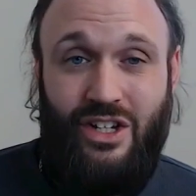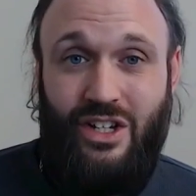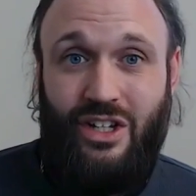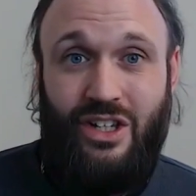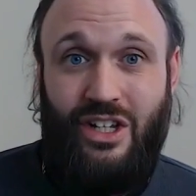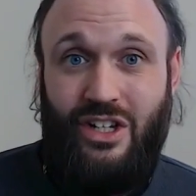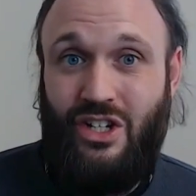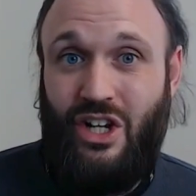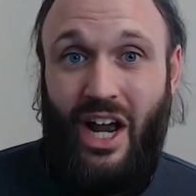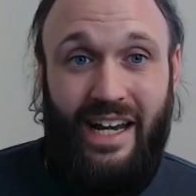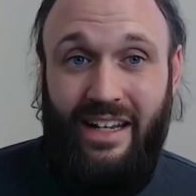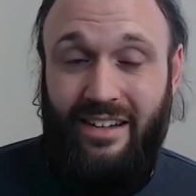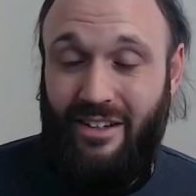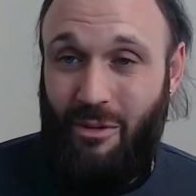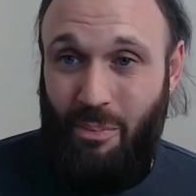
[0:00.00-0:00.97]
these these
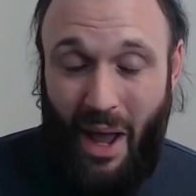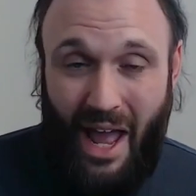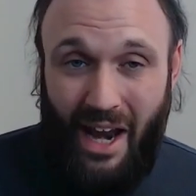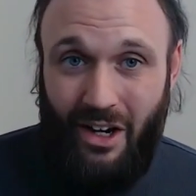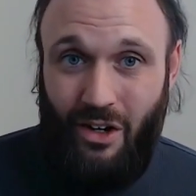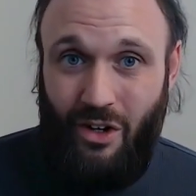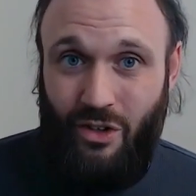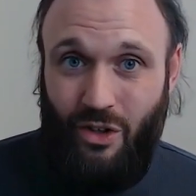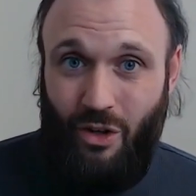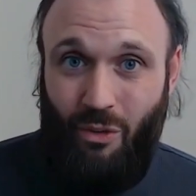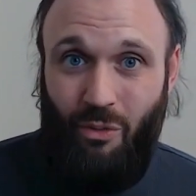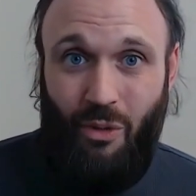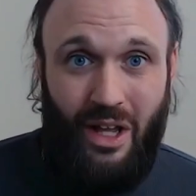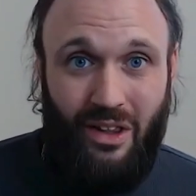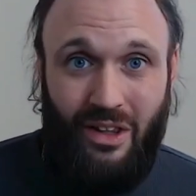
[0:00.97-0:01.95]
chinese
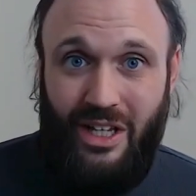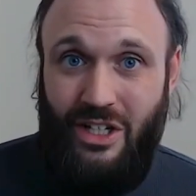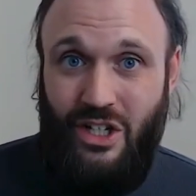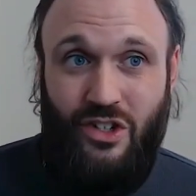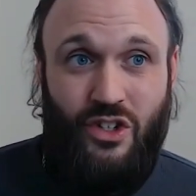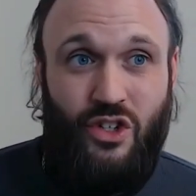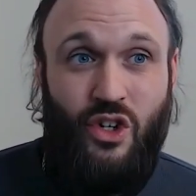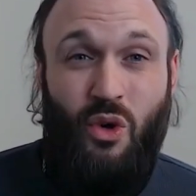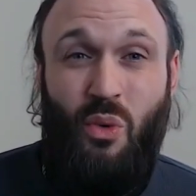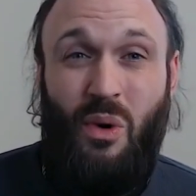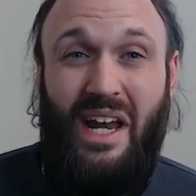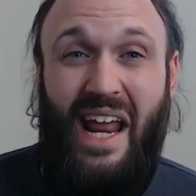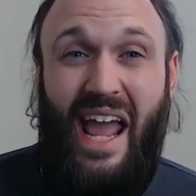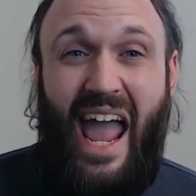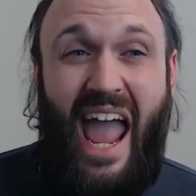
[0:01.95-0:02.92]
competitors are really just
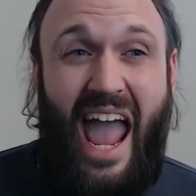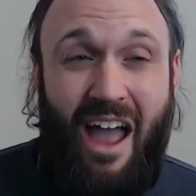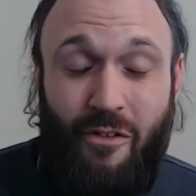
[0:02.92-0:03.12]
doing